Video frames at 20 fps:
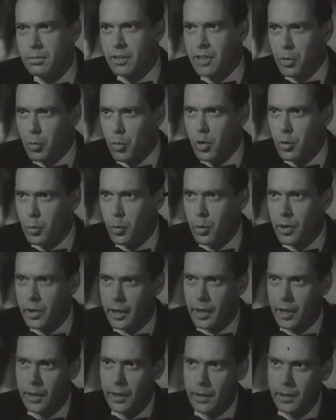Well, it won't
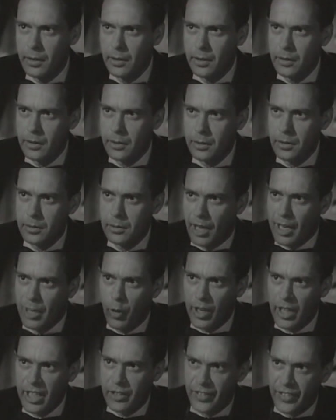work. I
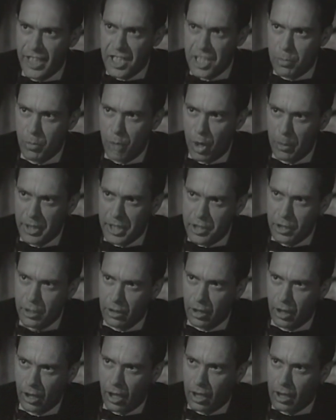waited for this moment
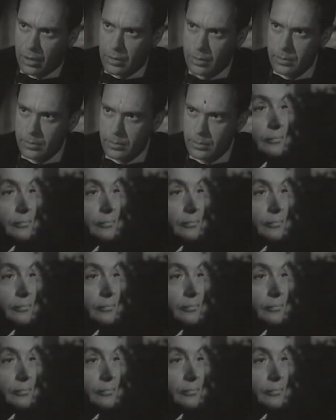too long.